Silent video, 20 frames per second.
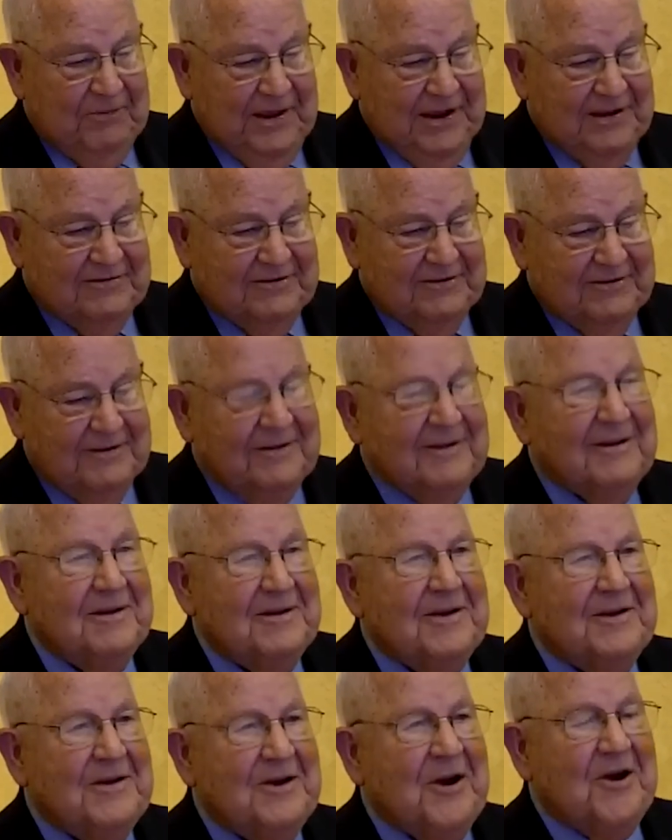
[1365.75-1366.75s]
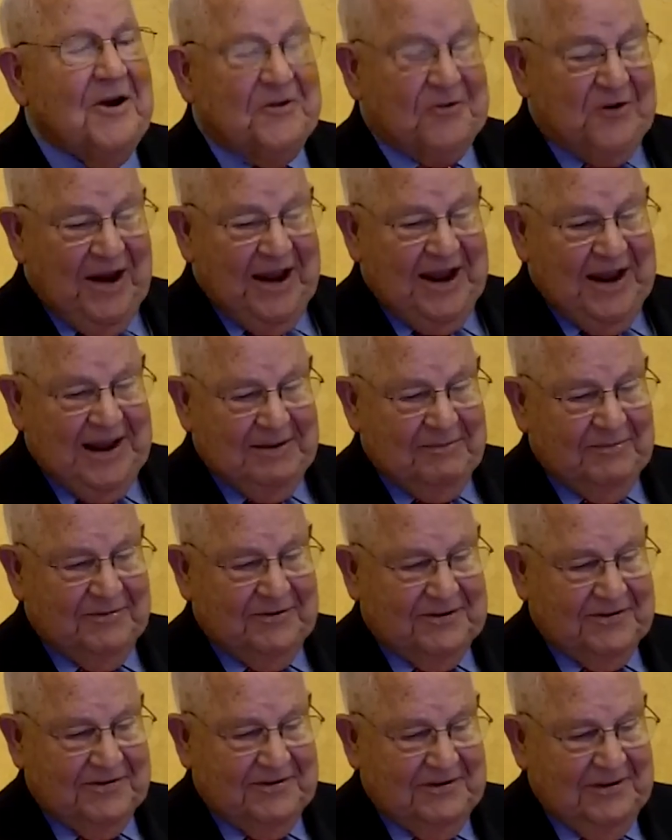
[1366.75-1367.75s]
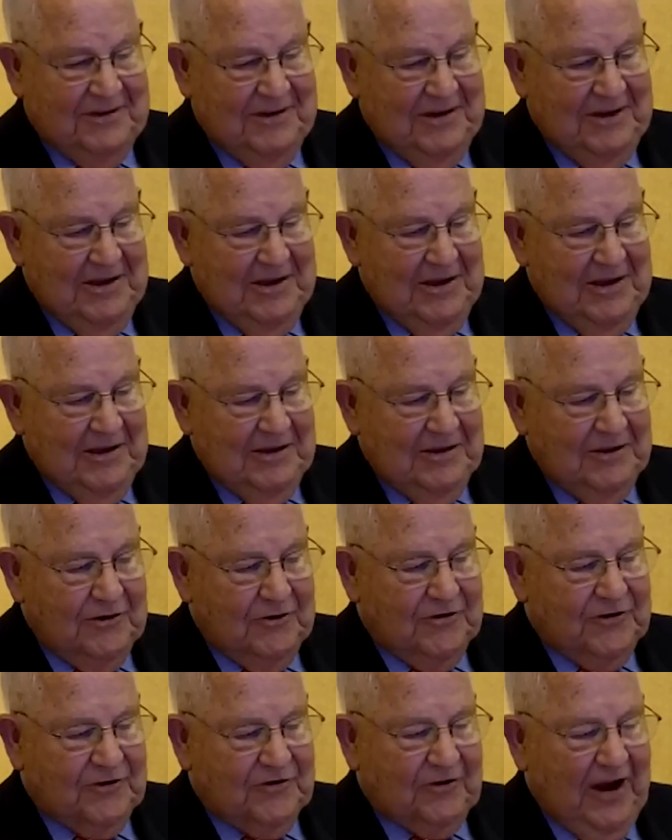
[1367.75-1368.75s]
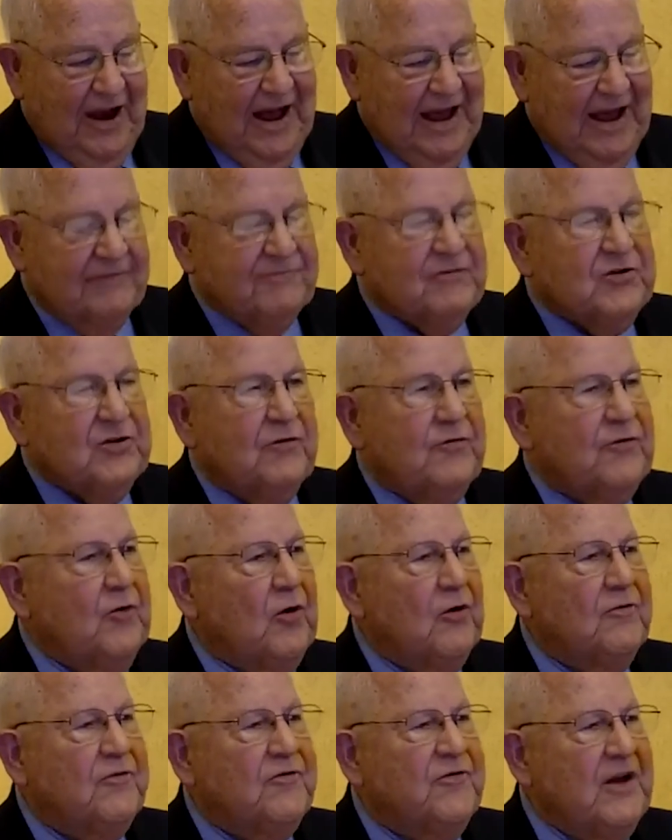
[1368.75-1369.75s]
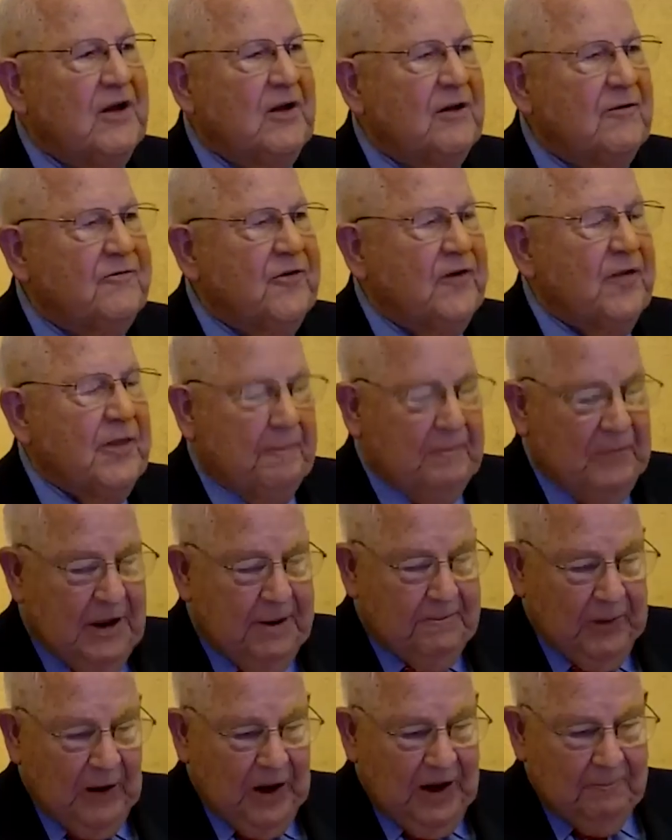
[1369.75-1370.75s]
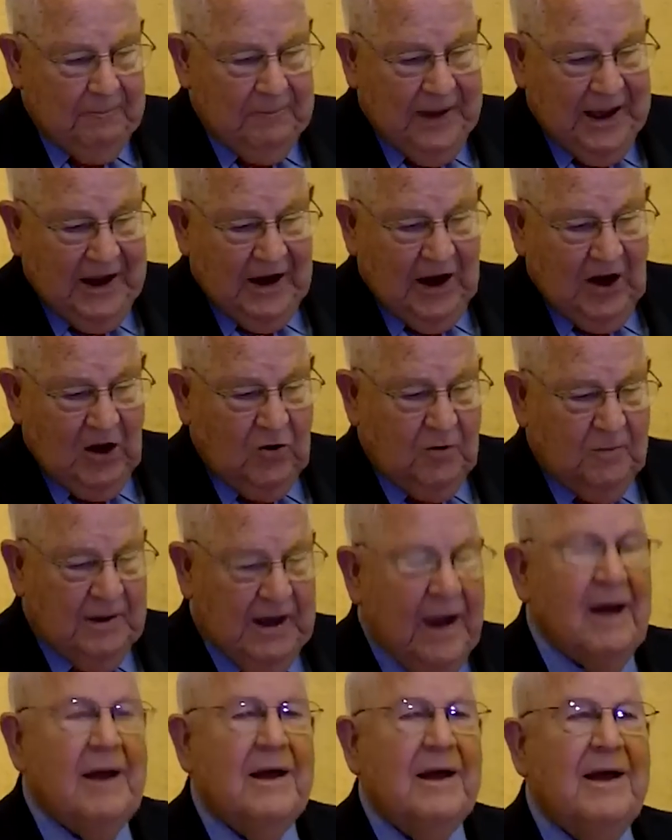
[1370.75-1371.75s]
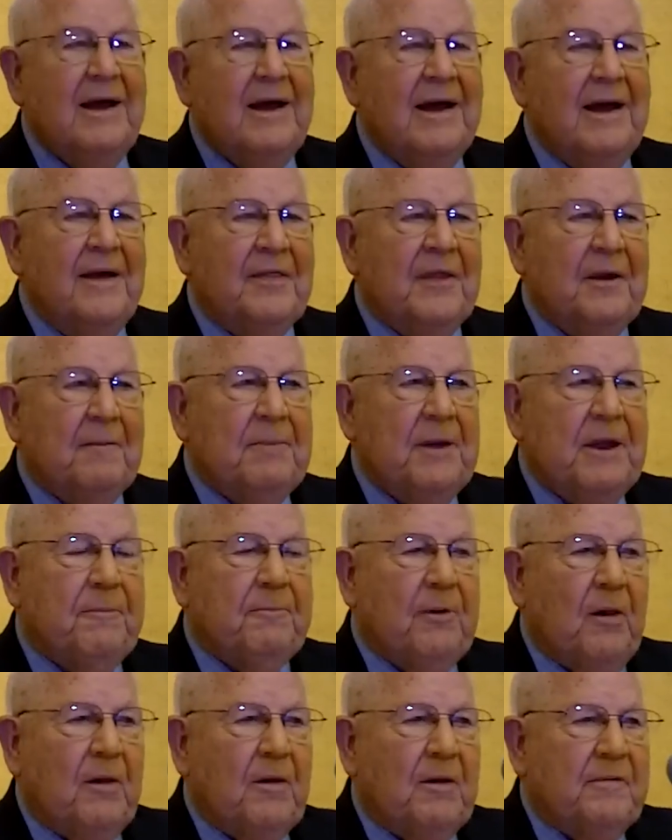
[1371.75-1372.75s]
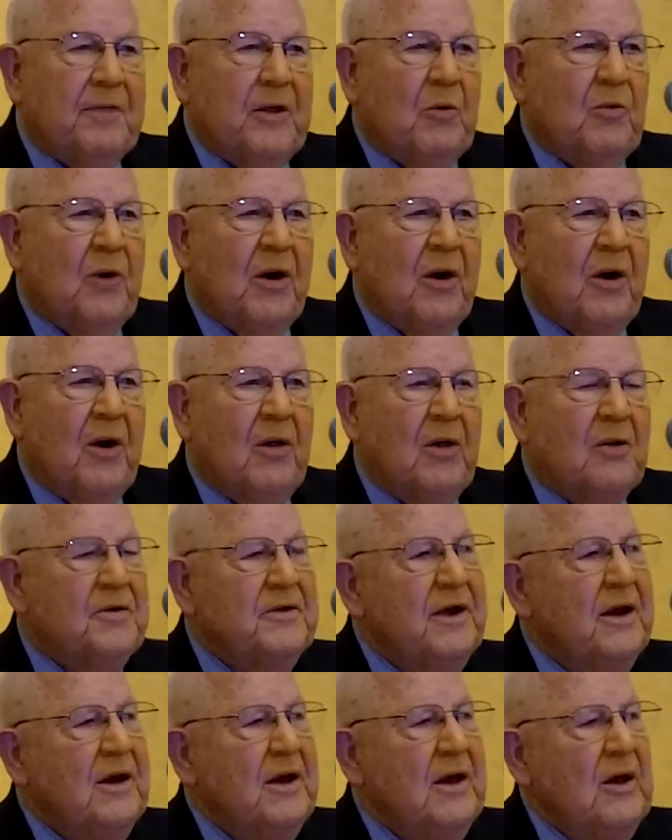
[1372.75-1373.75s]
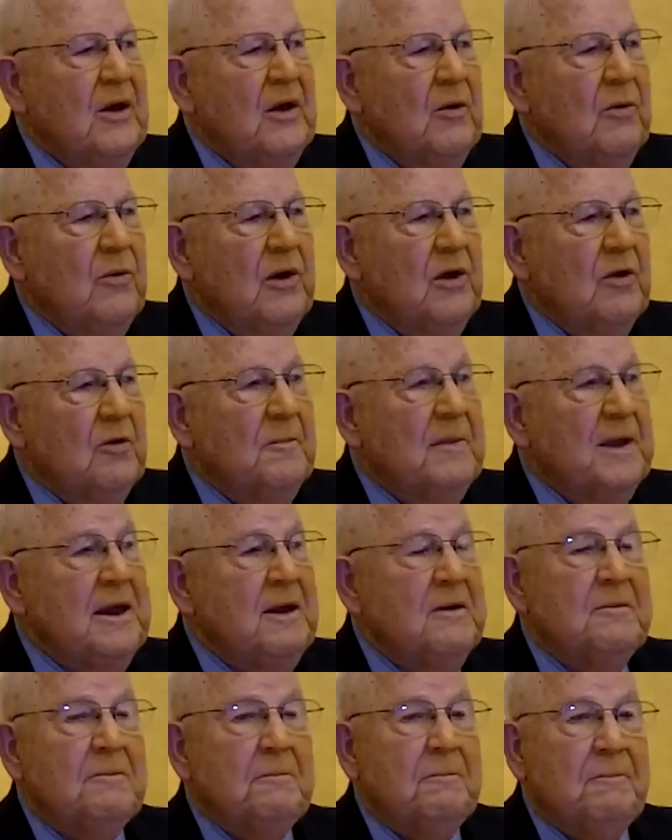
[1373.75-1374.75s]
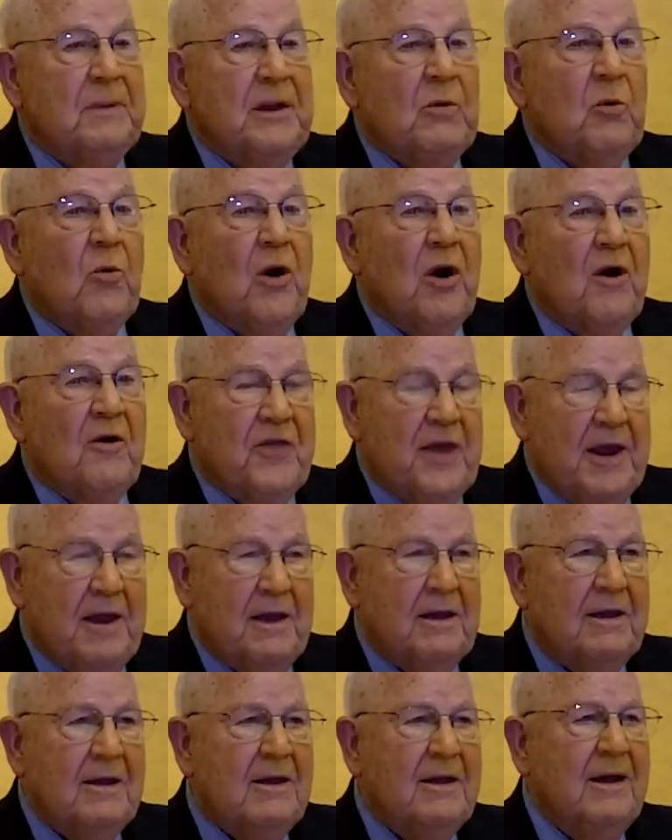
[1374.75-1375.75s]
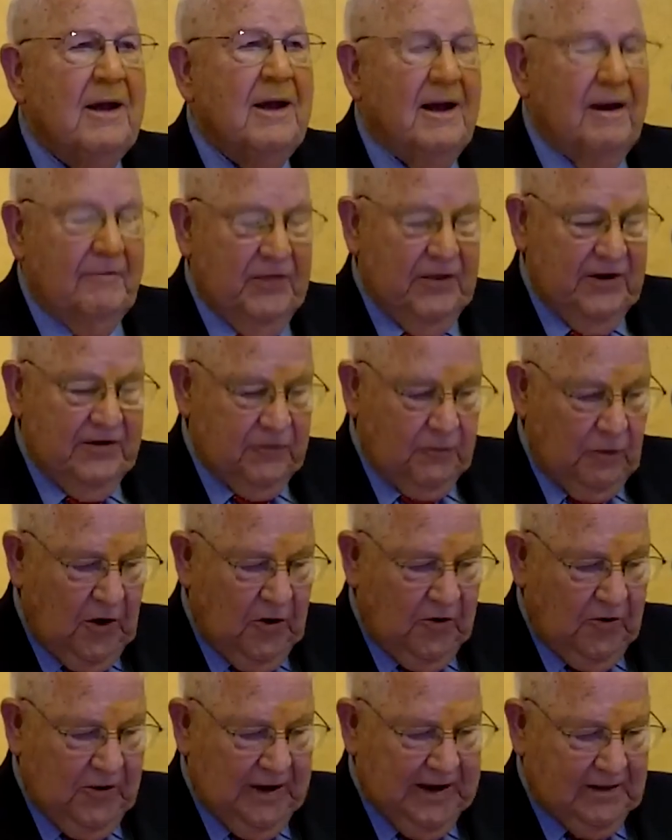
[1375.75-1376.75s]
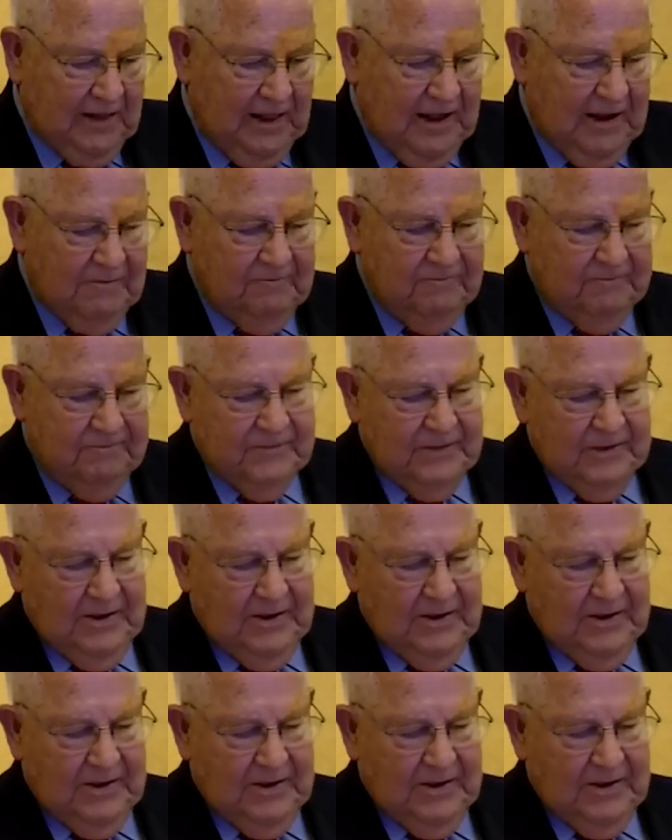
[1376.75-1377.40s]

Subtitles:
that your dreams you strive to fulfill for the people of Petaluma and the people of the world will be worthy of this Rotary Club.